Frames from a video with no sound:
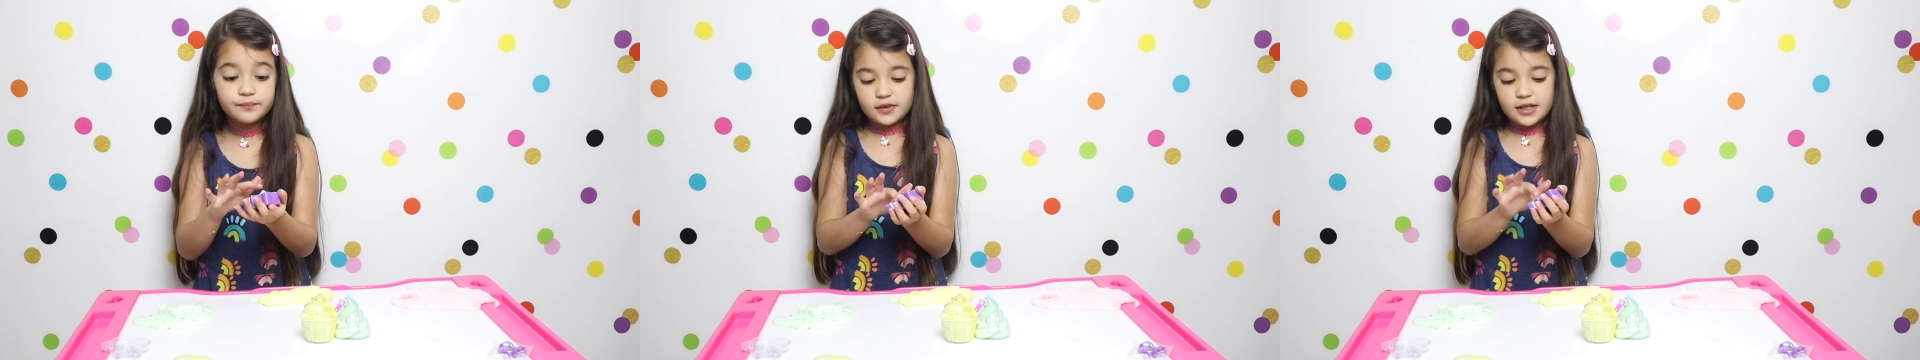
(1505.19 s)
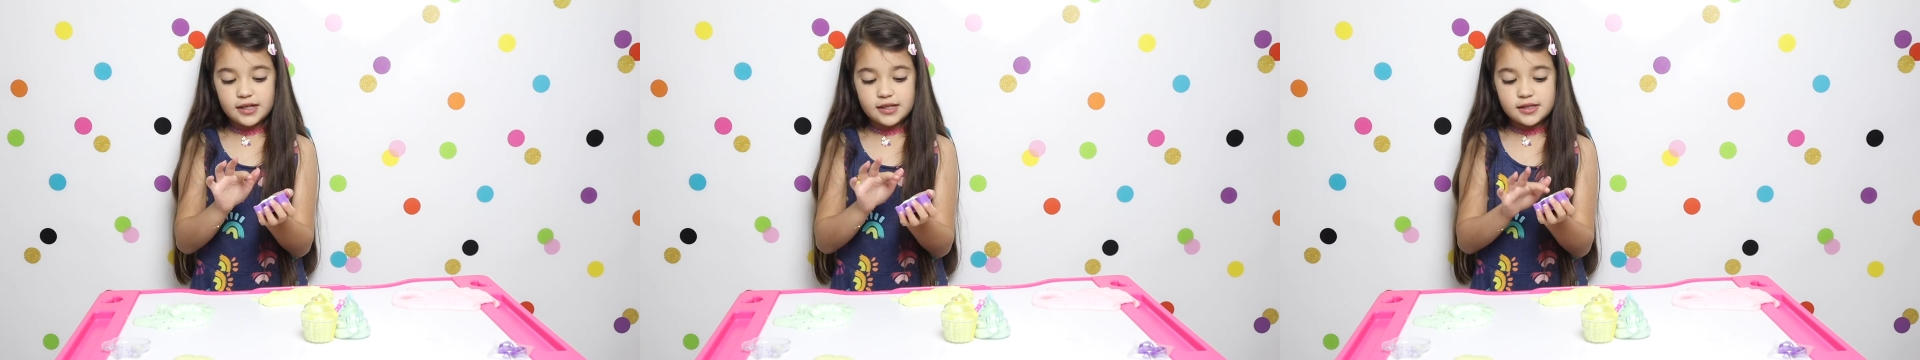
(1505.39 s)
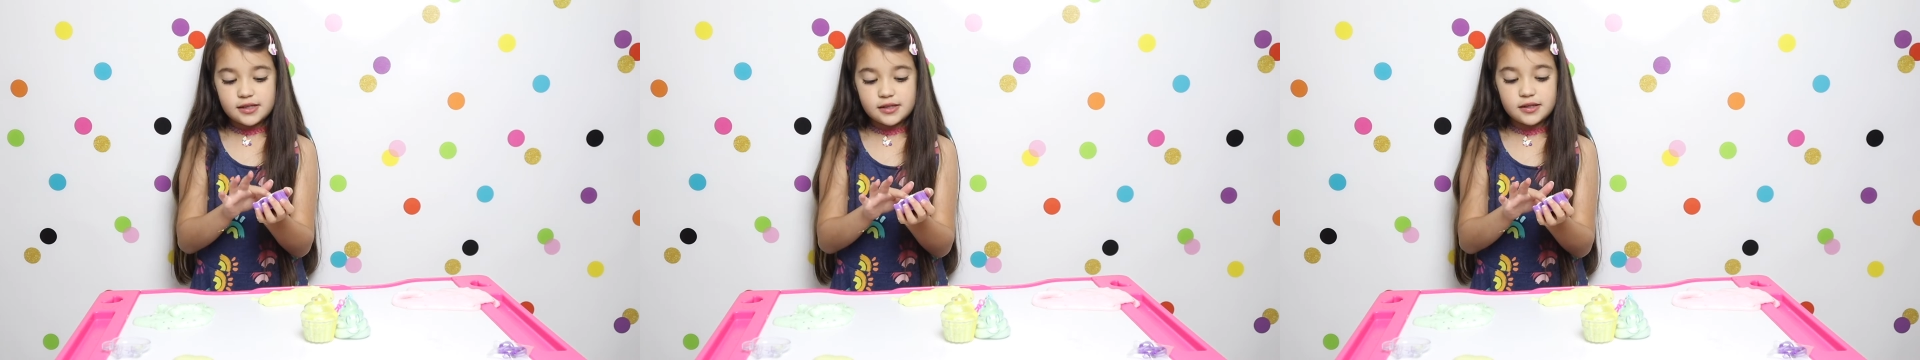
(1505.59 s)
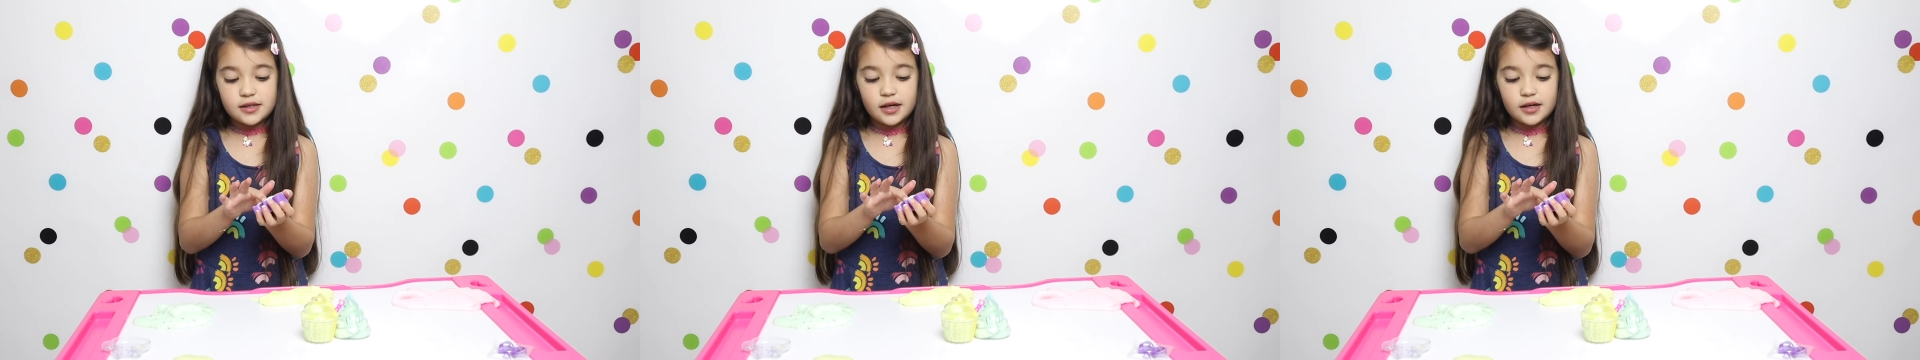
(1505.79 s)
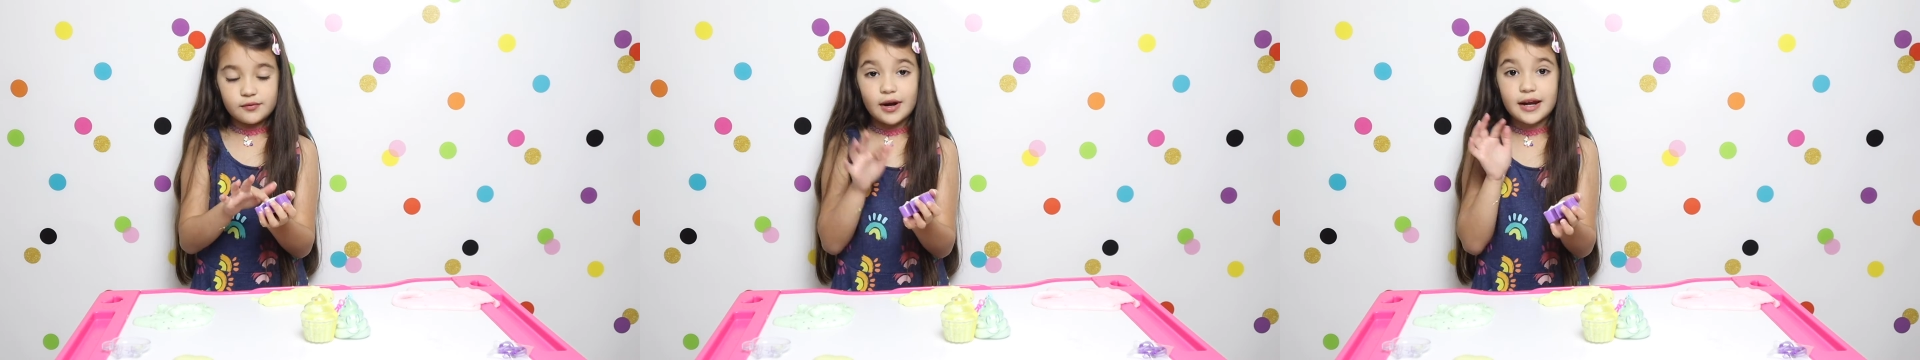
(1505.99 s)
It's
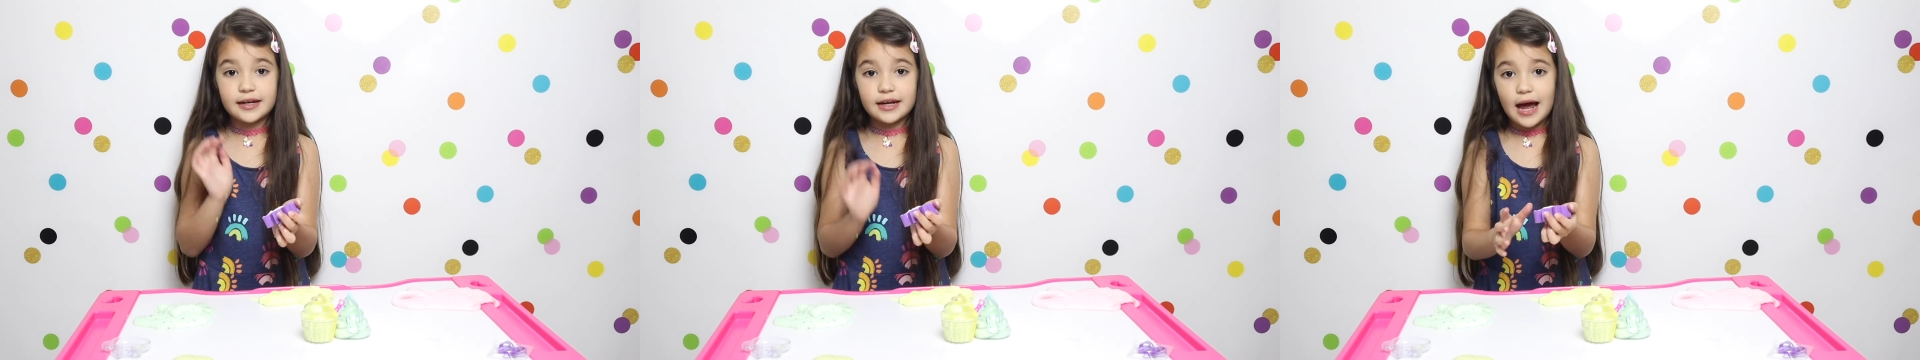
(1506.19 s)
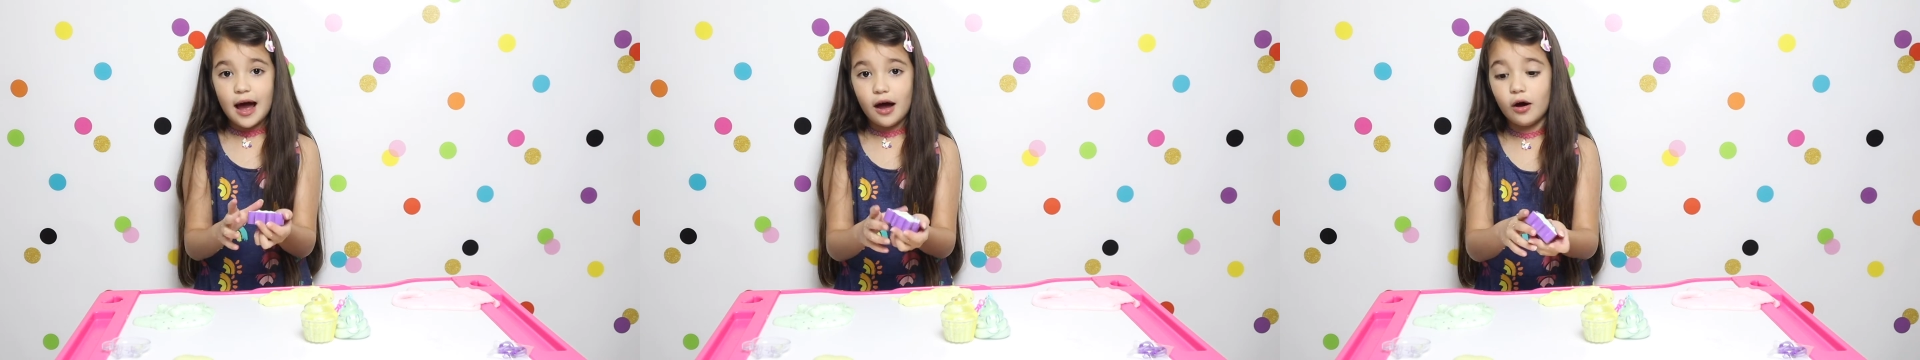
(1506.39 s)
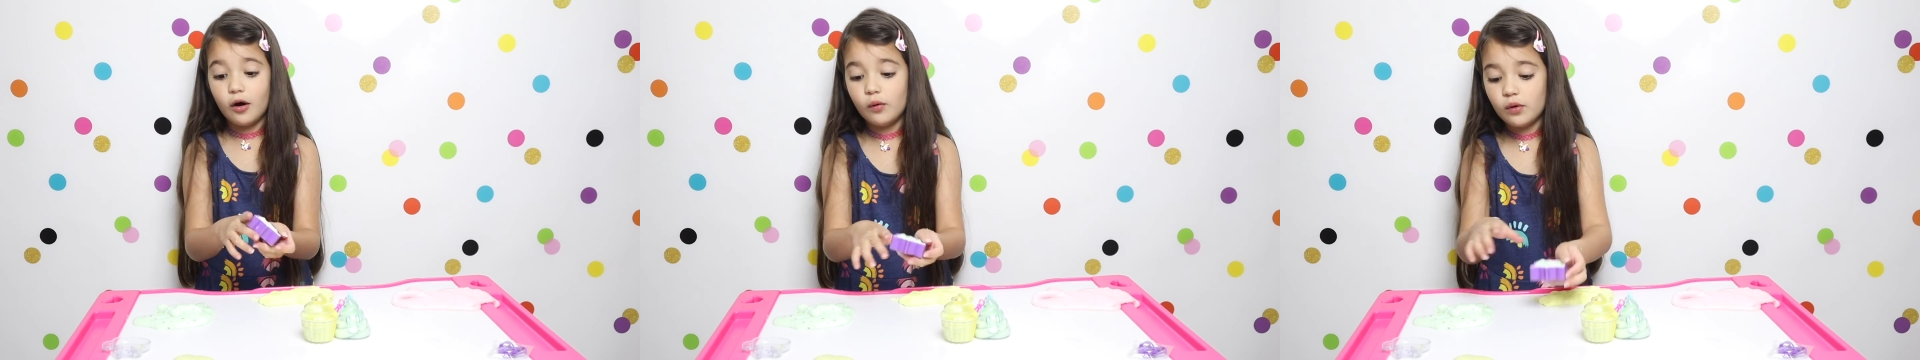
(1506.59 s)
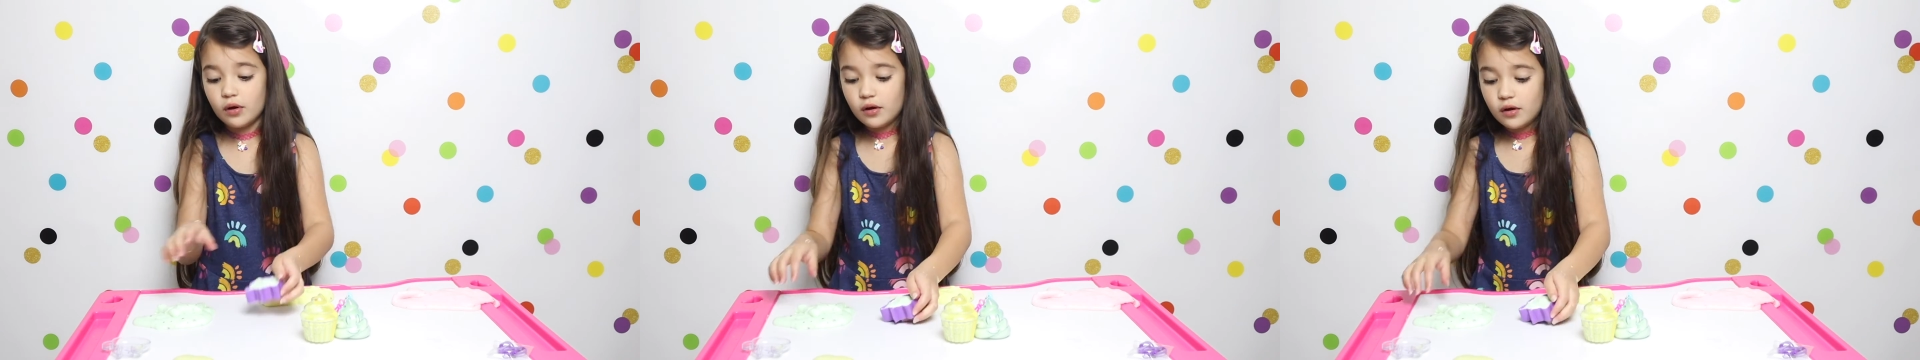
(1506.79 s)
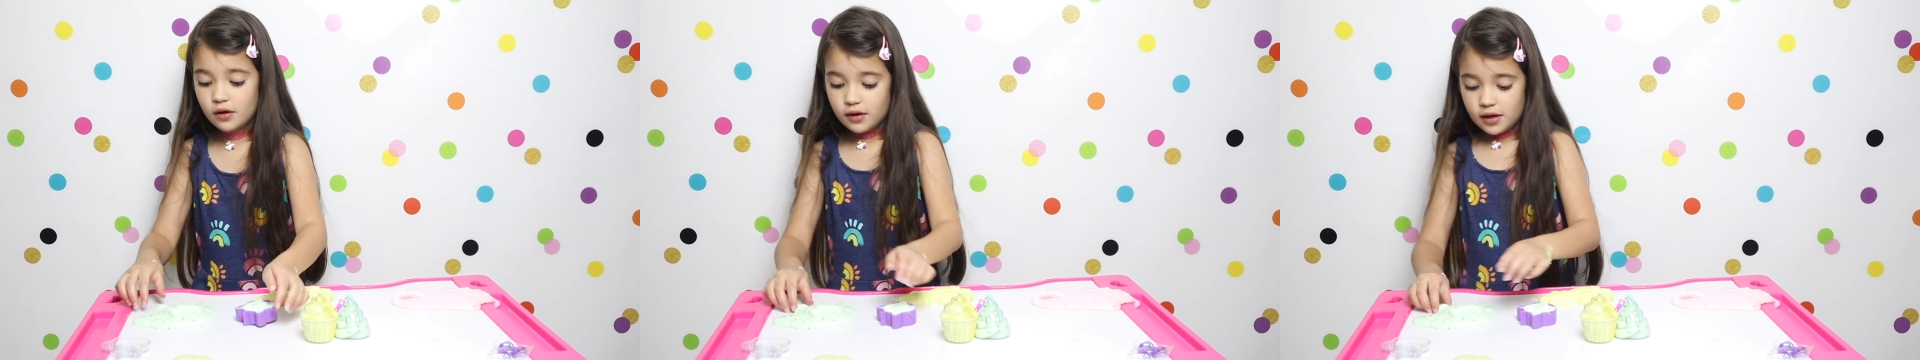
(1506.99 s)
done right now.
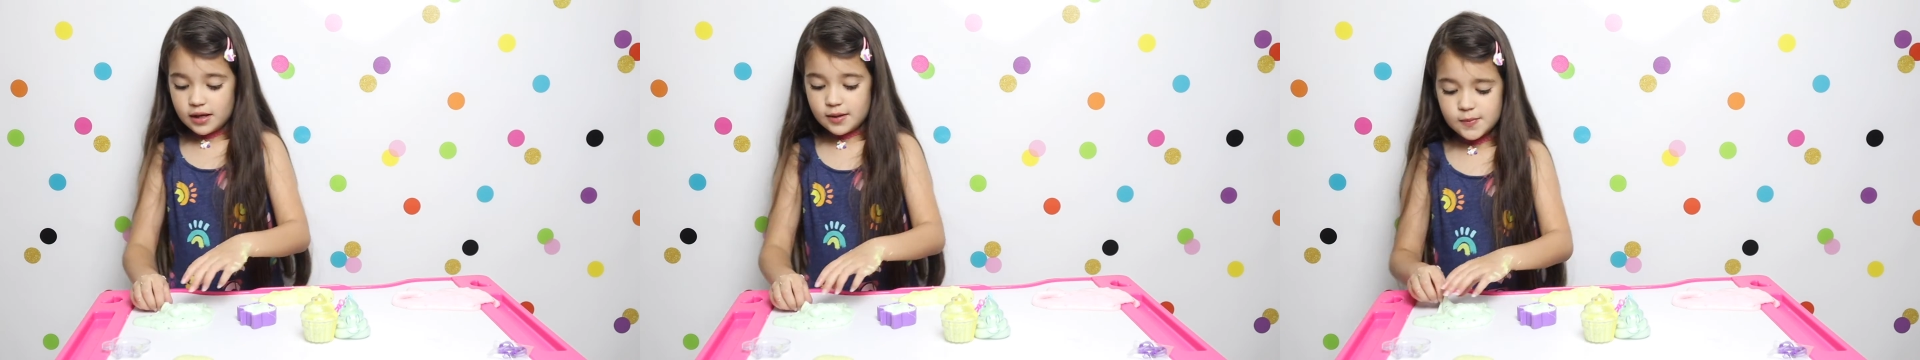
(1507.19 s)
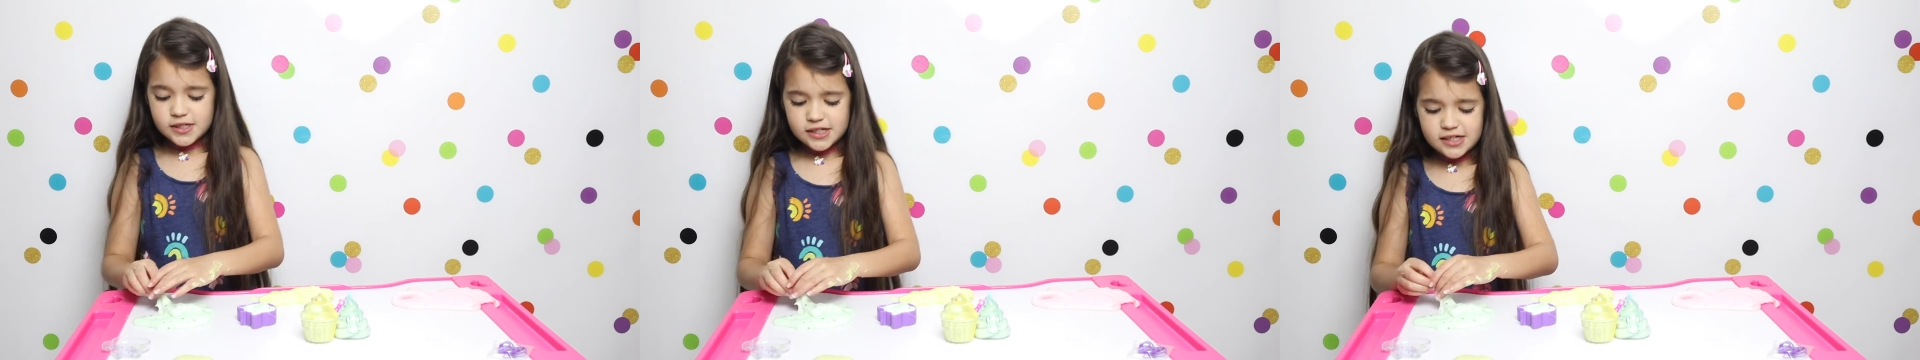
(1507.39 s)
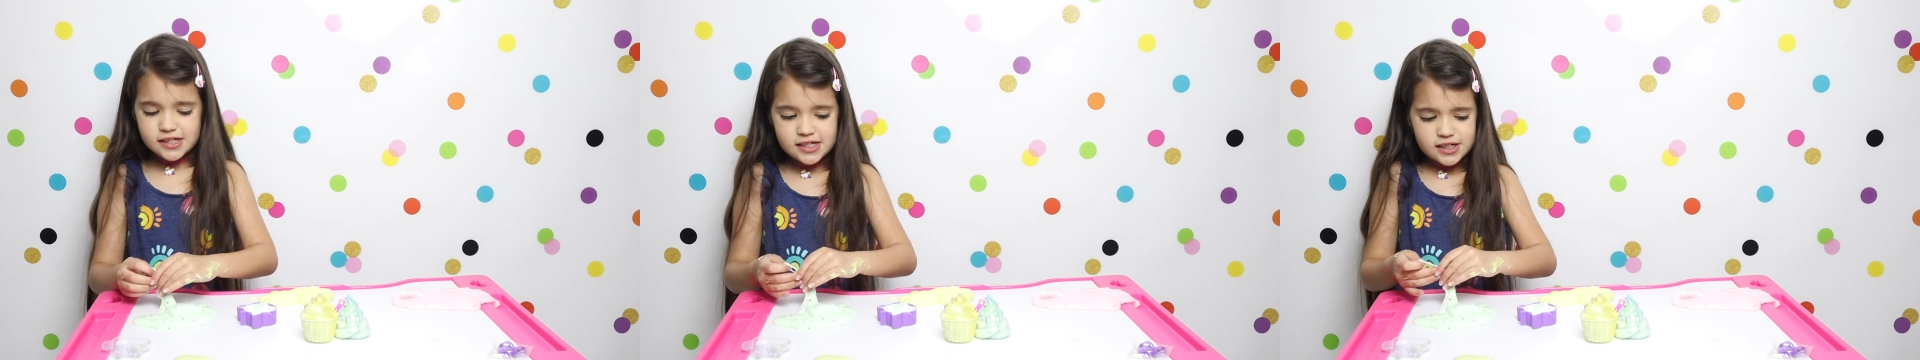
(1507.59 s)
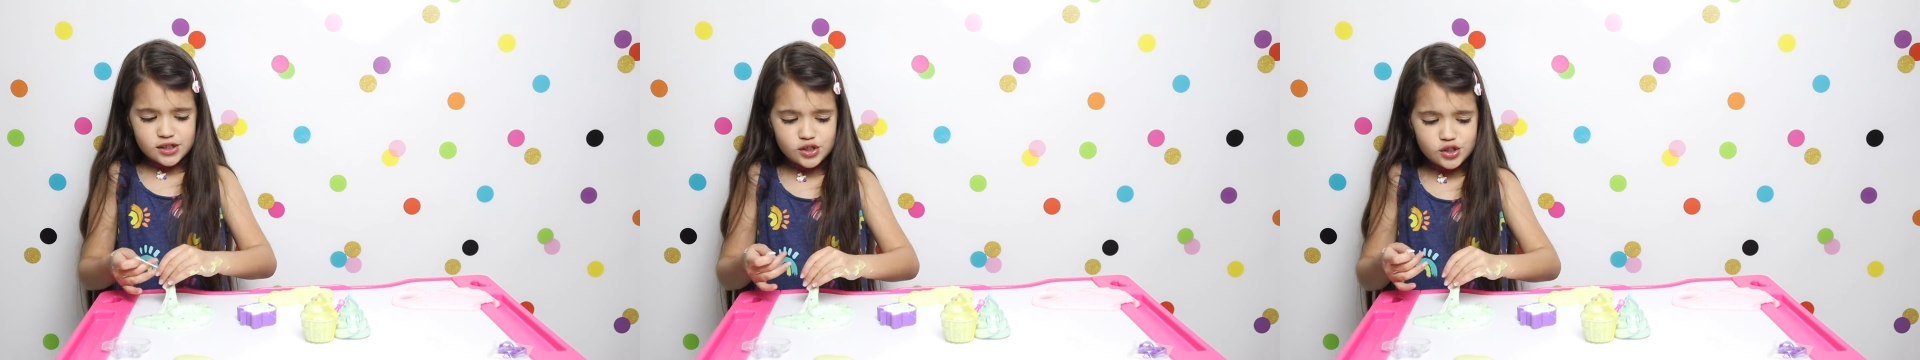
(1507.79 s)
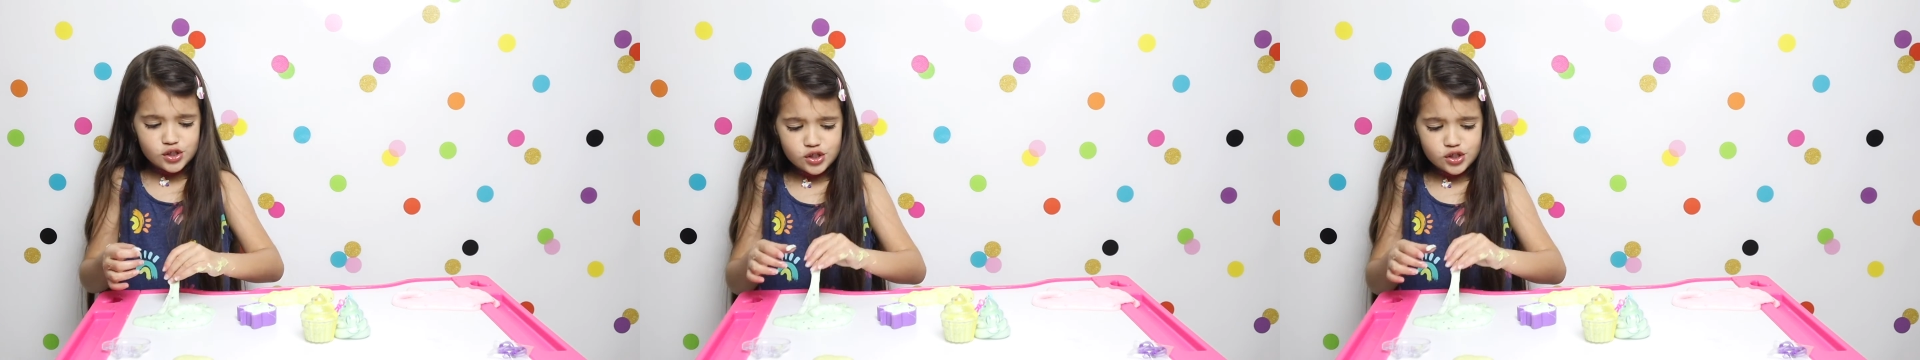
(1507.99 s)
I'm gonna add a